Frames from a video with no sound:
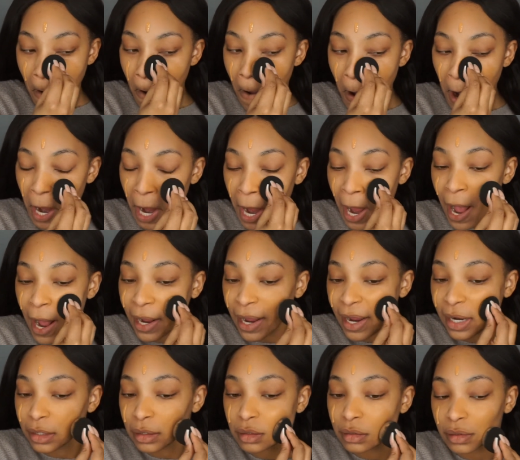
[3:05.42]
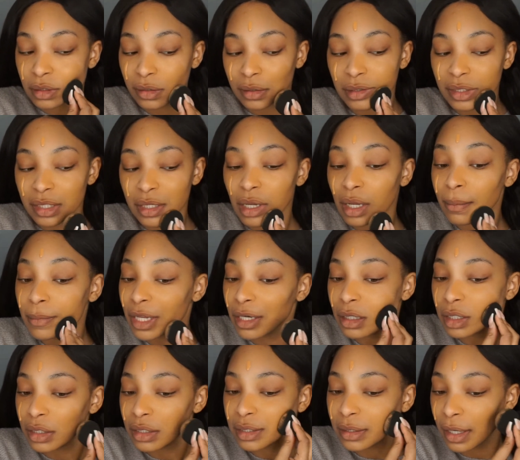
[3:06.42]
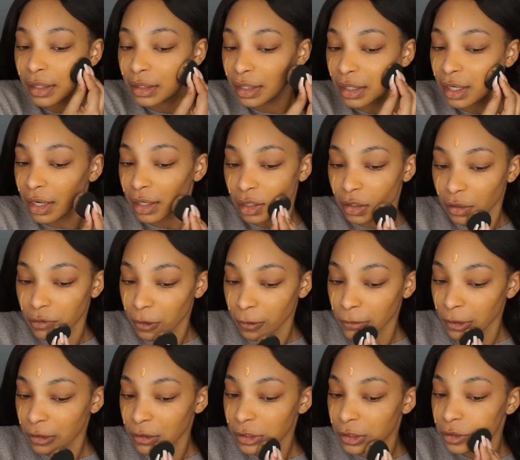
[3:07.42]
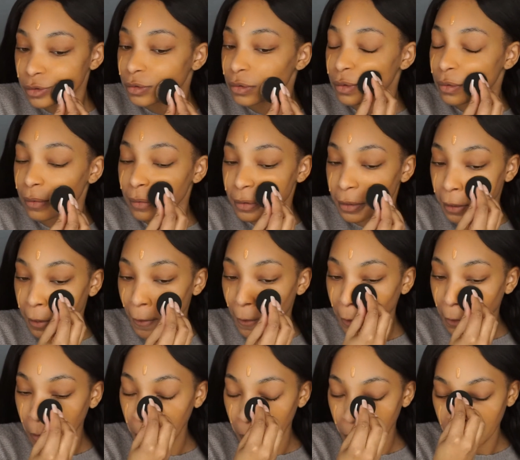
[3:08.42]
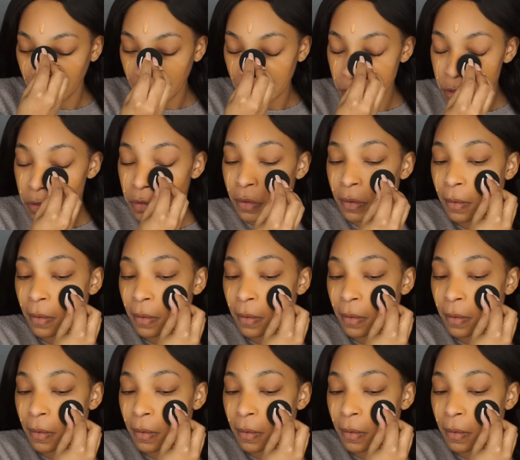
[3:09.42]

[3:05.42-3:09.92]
Okay, I got 10 minutes. I think I can do this. I think I can do this.